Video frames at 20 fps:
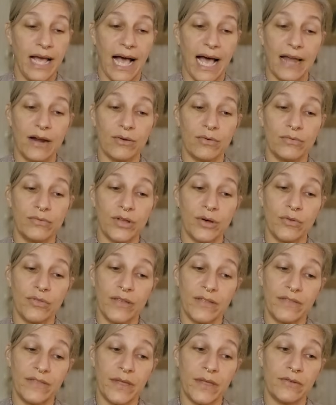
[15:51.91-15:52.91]
I don't know
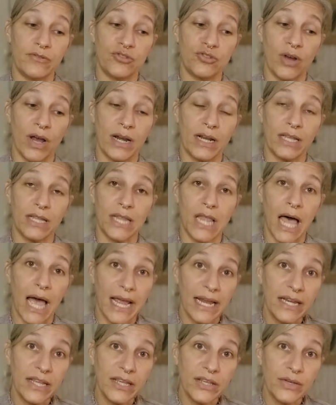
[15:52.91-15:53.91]
that they try to
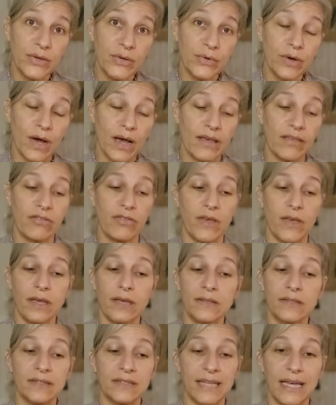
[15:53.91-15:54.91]
lie to you. I think
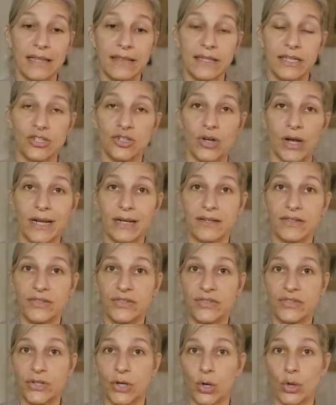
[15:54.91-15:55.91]
it's that they try to
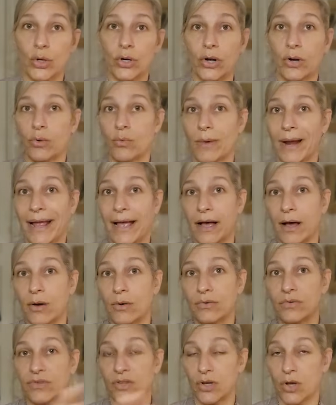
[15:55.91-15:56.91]
skirt
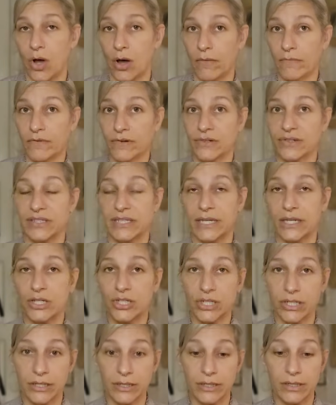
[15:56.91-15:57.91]
around the
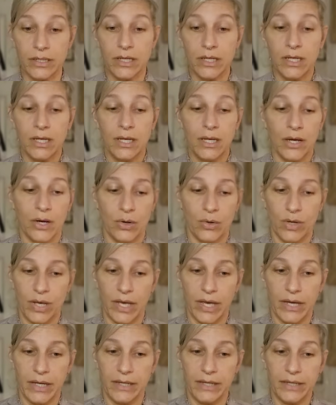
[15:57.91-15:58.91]
conversation,
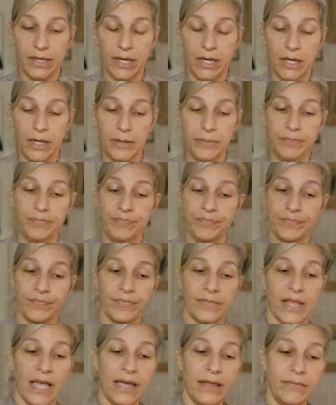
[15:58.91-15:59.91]
okay,
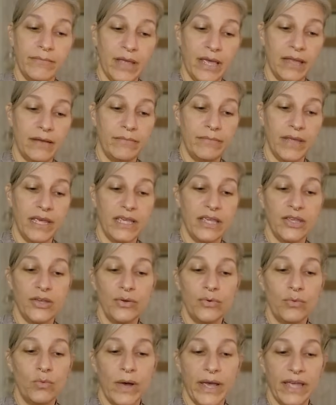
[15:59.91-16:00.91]
and make
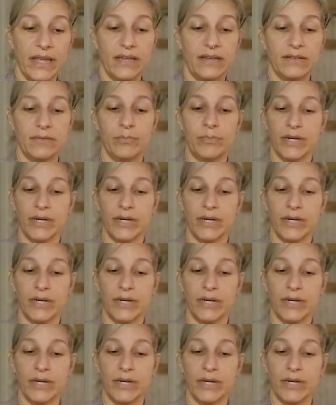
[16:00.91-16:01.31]
you wait.